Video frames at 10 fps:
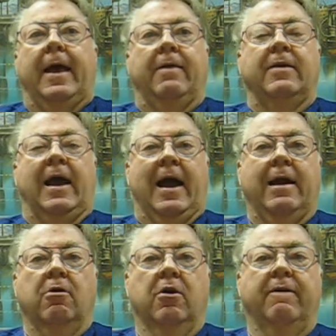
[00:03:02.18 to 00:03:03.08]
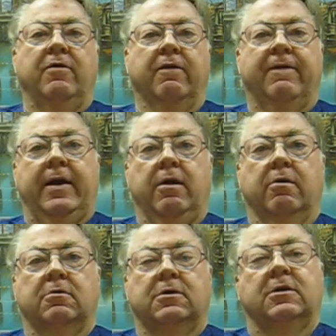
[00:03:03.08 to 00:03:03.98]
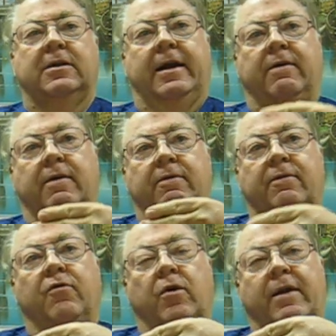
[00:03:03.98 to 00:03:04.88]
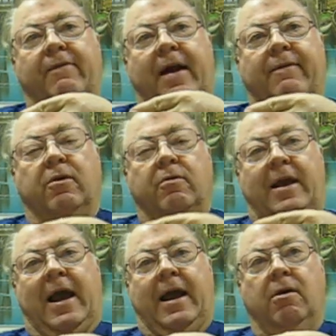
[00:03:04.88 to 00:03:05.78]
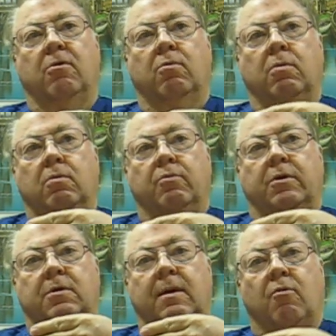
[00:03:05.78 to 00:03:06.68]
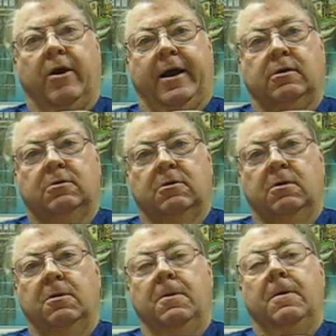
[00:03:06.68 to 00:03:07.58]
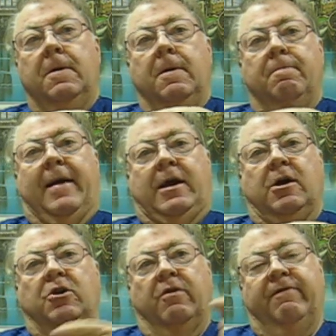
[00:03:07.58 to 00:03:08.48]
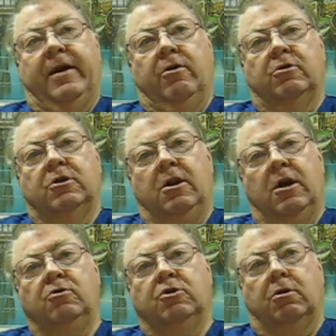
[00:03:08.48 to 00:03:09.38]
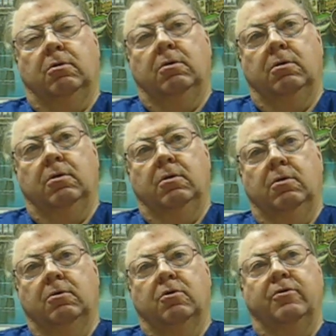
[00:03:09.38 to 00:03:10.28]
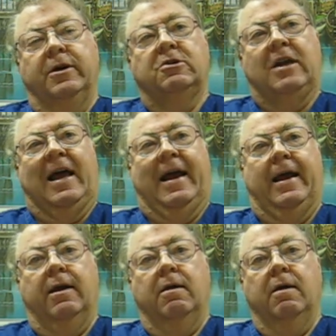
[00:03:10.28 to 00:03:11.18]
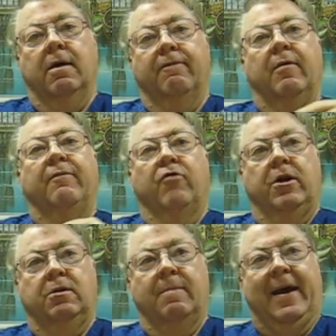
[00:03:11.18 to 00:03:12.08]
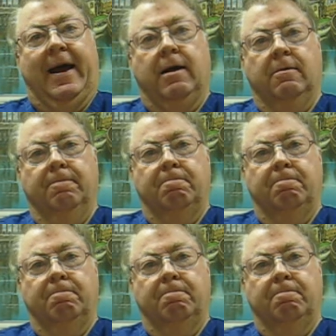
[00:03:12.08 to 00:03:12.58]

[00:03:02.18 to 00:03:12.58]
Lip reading: And the angle of your fingers is at a 45-degree angle with the breast, making your fingers closer to this line from front to back.